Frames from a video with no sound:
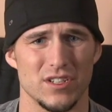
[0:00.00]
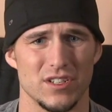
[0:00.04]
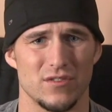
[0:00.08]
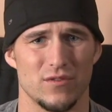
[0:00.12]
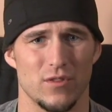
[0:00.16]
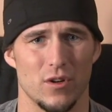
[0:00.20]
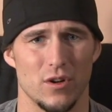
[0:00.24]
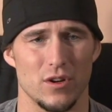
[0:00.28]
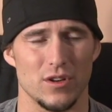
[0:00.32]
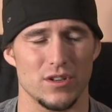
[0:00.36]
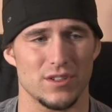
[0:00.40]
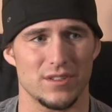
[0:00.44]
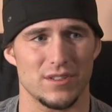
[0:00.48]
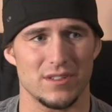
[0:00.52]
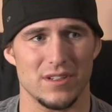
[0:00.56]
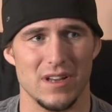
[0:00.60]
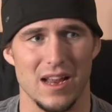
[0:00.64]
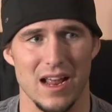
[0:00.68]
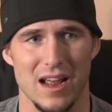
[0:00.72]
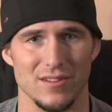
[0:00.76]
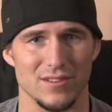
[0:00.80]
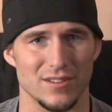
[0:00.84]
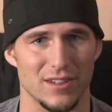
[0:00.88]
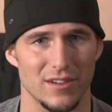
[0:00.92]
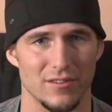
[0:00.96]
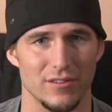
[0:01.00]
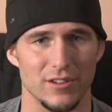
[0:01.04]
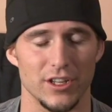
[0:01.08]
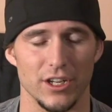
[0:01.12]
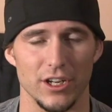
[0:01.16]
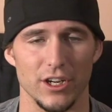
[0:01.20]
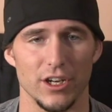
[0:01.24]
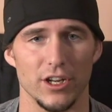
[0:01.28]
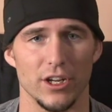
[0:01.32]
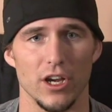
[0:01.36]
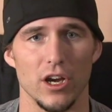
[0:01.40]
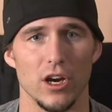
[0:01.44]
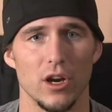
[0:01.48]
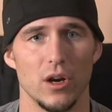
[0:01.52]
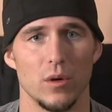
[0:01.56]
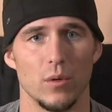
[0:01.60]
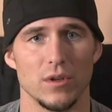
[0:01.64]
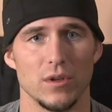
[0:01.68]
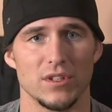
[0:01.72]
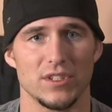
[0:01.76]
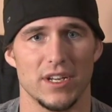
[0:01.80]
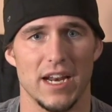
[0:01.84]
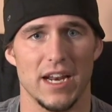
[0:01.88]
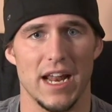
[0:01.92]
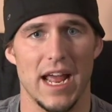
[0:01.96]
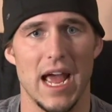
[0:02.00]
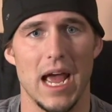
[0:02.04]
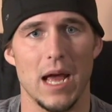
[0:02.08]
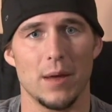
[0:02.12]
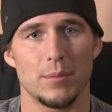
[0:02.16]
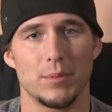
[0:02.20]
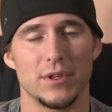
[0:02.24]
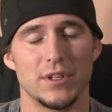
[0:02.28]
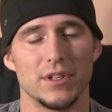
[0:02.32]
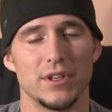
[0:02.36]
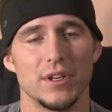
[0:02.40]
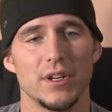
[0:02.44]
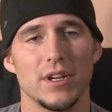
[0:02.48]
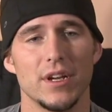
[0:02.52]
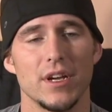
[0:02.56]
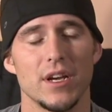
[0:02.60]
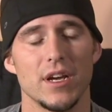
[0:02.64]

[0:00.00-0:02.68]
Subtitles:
as far as how's everything going to go, what's going to happen.